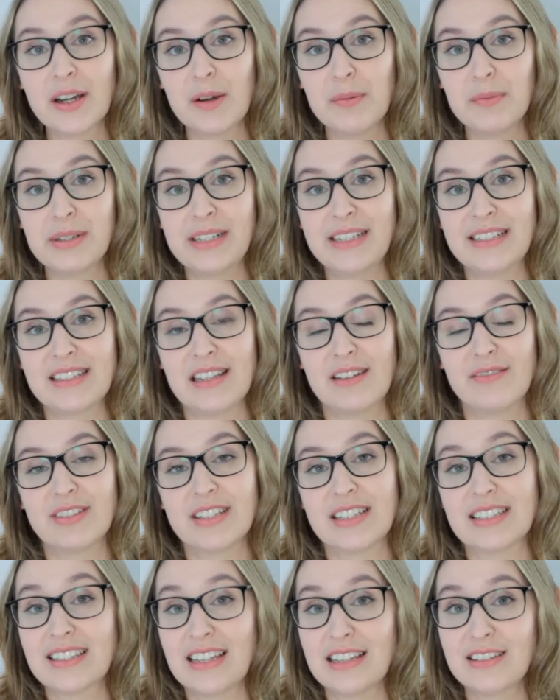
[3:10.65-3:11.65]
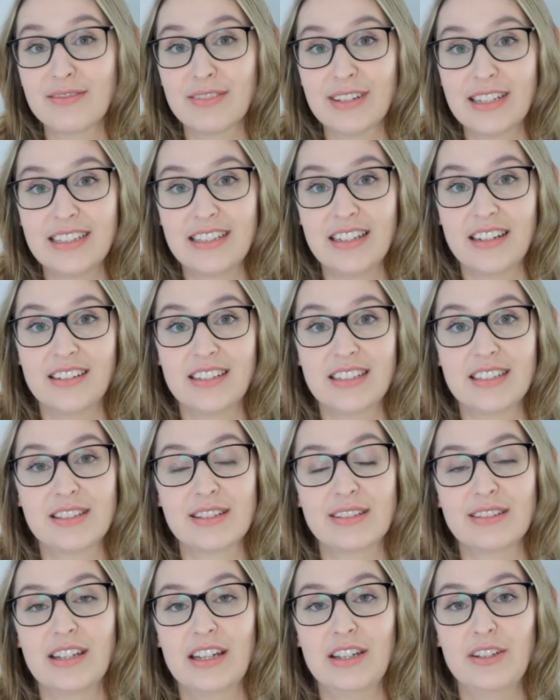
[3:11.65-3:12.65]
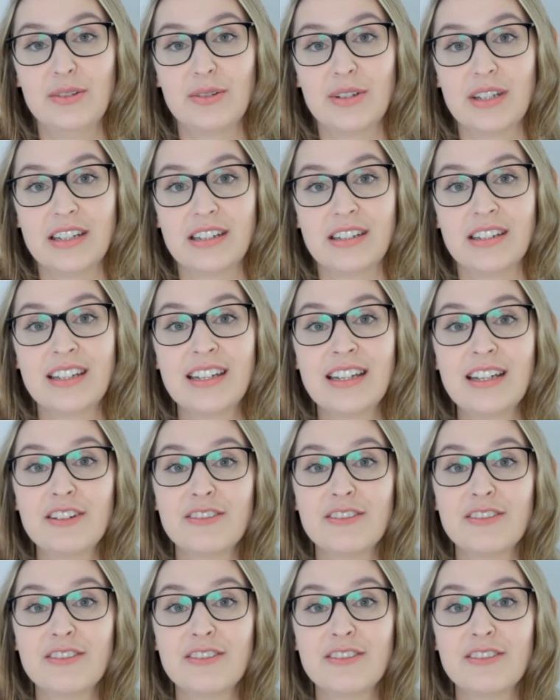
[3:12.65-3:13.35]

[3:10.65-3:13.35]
companies have successfully done it so that you can